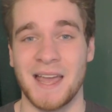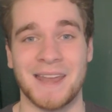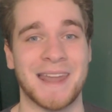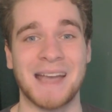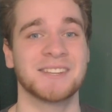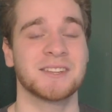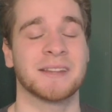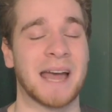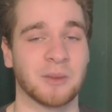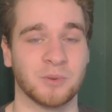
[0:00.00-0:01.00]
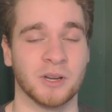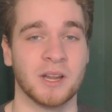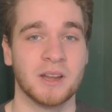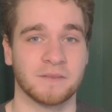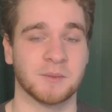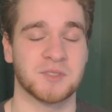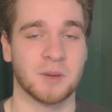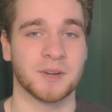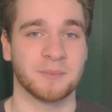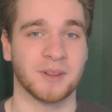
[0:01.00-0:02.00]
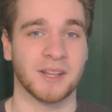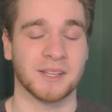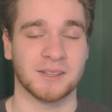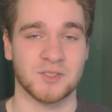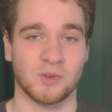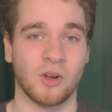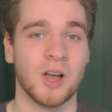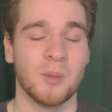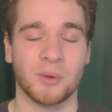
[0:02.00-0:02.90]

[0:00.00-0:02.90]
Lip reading: an excellent output from somebody playing in his role,